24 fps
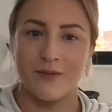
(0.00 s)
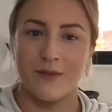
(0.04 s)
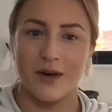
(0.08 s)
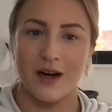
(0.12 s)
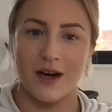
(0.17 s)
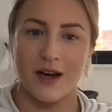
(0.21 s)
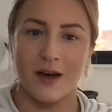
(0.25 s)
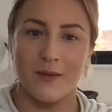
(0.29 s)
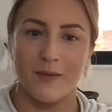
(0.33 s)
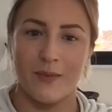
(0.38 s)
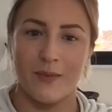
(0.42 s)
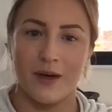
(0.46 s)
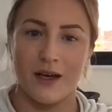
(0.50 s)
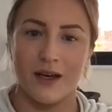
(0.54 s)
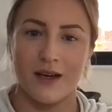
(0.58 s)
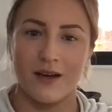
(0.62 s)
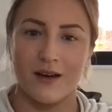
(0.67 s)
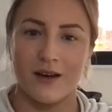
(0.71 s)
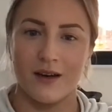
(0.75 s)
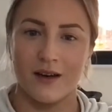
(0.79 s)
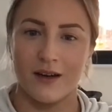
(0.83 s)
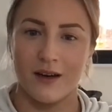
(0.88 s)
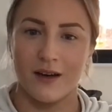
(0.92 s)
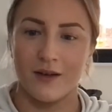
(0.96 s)
might appear
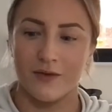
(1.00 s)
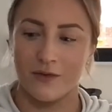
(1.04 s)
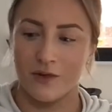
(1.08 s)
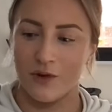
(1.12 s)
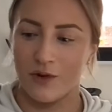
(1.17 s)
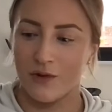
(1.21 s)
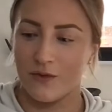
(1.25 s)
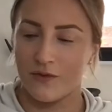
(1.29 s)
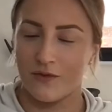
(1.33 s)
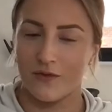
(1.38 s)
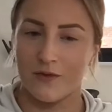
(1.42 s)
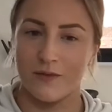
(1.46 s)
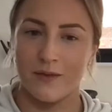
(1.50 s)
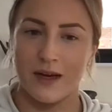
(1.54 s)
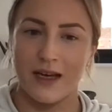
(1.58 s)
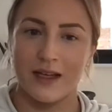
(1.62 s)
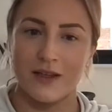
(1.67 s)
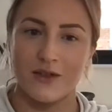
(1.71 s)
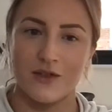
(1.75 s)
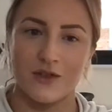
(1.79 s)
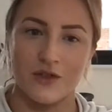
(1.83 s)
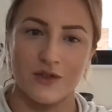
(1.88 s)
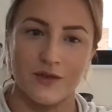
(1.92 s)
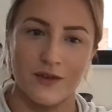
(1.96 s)
like I've gone from
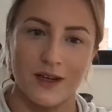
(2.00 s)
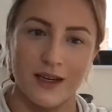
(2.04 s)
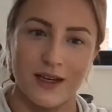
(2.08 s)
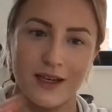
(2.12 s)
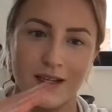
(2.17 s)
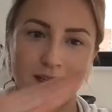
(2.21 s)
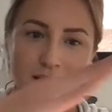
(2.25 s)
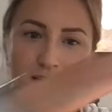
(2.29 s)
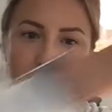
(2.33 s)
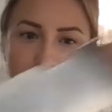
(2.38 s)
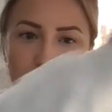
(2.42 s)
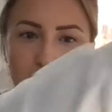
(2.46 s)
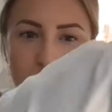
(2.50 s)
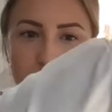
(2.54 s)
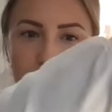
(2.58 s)
injury